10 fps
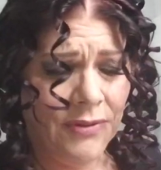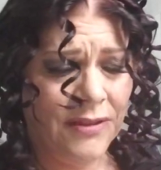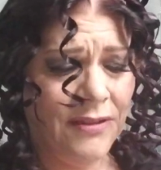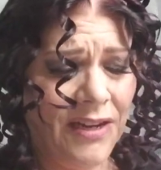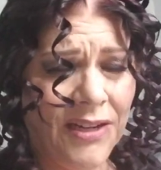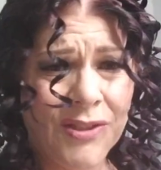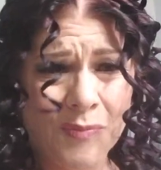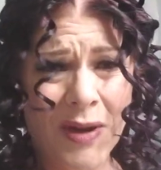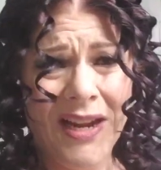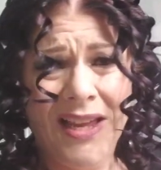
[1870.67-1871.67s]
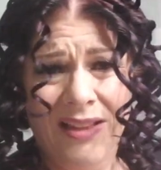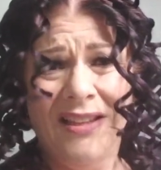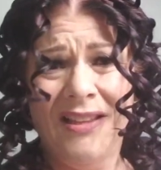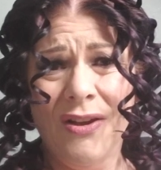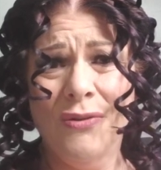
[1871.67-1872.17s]
with the hairspray killing
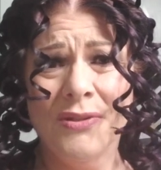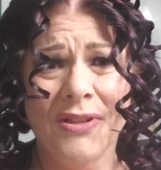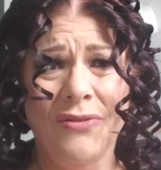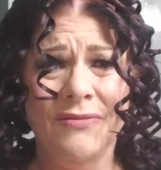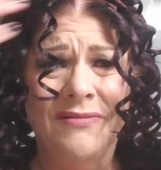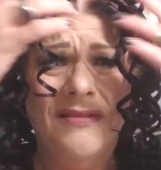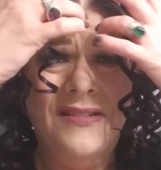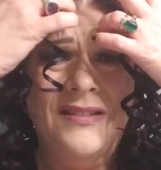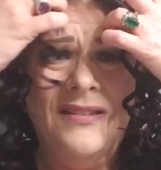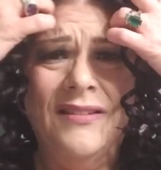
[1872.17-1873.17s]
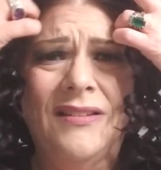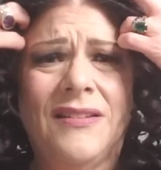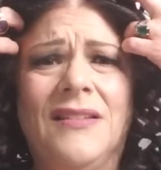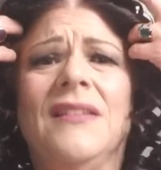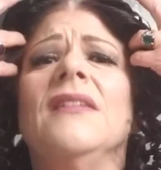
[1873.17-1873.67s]
the ozone.
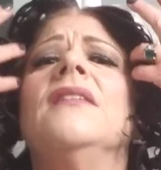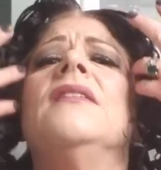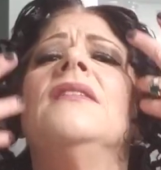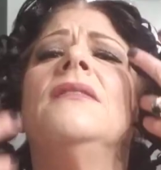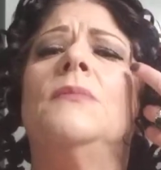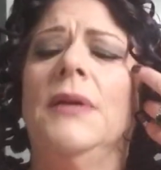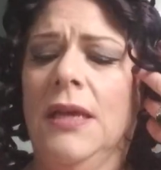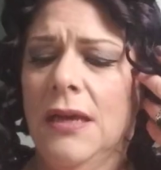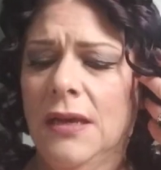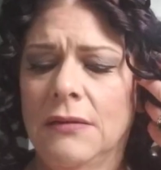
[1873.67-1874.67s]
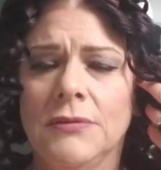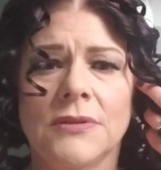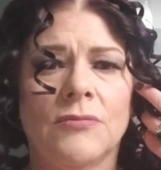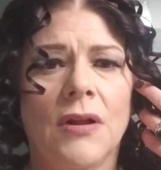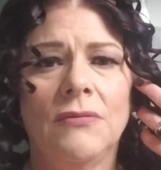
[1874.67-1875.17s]
Oh my God.
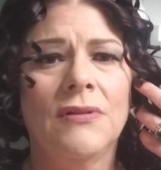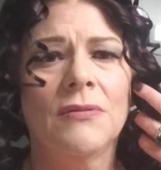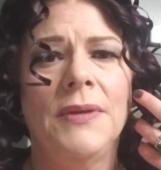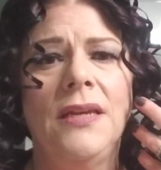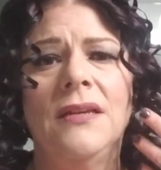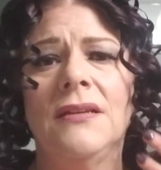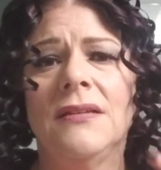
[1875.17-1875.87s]
What's wrong with me?